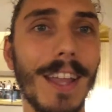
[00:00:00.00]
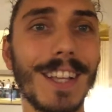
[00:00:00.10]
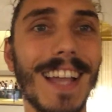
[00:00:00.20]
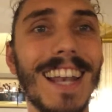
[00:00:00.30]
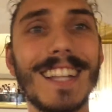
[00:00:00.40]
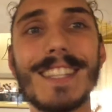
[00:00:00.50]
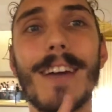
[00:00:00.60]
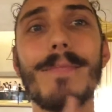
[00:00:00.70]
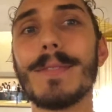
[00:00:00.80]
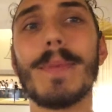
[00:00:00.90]
you can kind of see
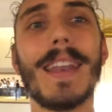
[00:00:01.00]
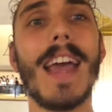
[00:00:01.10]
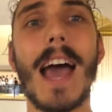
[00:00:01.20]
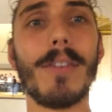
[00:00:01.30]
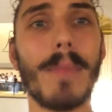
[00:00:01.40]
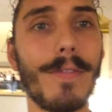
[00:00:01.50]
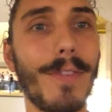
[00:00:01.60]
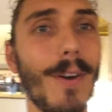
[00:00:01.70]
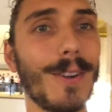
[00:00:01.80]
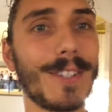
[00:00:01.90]
I've just been having my
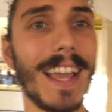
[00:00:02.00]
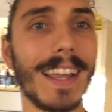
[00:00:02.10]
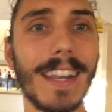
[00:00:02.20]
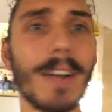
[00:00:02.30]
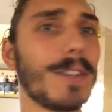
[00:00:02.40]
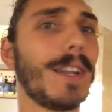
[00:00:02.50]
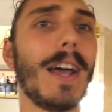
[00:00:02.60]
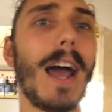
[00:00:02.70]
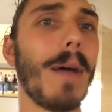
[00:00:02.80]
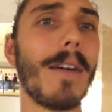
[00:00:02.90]
photo taken here.
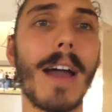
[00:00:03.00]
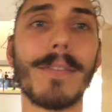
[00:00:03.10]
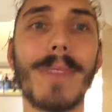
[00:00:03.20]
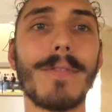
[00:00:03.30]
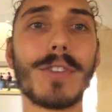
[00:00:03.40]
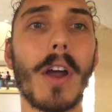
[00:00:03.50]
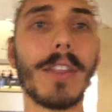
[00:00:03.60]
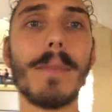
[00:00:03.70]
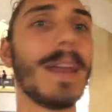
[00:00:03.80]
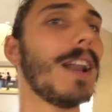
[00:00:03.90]
I've shot
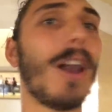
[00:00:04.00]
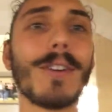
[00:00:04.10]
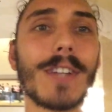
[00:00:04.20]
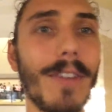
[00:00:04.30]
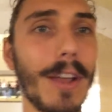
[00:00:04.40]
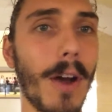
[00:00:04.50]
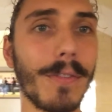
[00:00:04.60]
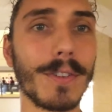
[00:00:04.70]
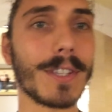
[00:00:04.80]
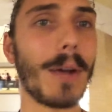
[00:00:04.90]
in the middle of longevity
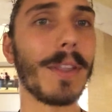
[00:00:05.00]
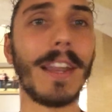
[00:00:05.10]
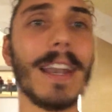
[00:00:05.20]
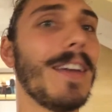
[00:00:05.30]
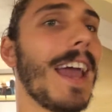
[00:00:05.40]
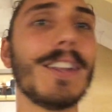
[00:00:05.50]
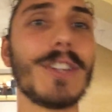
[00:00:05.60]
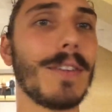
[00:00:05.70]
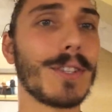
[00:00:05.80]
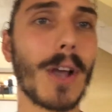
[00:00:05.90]
conference because I want the living
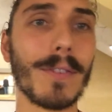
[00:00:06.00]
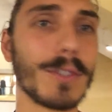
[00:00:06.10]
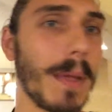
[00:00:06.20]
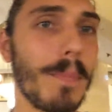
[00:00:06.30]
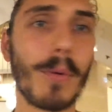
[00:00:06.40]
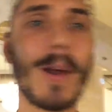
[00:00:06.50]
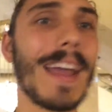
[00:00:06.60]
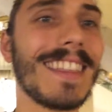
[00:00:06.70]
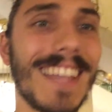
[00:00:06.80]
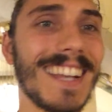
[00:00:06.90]
energy of this conference to be
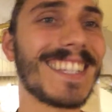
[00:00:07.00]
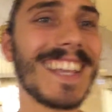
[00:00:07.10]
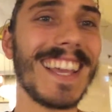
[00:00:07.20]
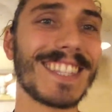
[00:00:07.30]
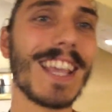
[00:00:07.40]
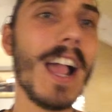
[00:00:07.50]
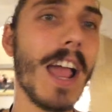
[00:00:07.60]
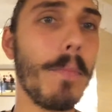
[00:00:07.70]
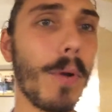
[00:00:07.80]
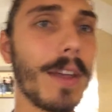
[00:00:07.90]
breathed into this
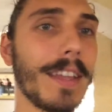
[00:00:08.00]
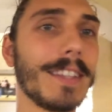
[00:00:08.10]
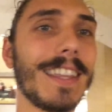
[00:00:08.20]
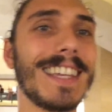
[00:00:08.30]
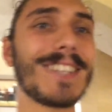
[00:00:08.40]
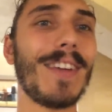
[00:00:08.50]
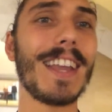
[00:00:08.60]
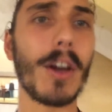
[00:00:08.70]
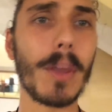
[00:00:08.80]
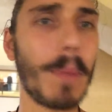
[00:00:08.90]

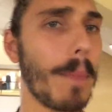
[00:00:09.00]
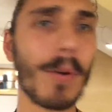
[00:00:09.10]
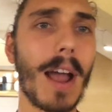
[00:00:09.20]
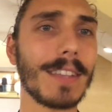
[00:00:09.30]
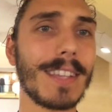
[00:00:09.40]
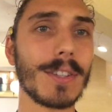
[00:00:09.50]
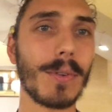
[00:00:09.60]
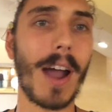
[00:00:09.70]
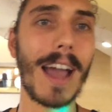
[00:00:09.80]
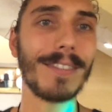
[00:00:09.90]
video. The paparazzi's
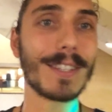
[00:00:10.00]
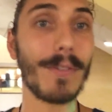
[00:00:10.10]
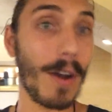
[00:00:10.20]
arrived. It's a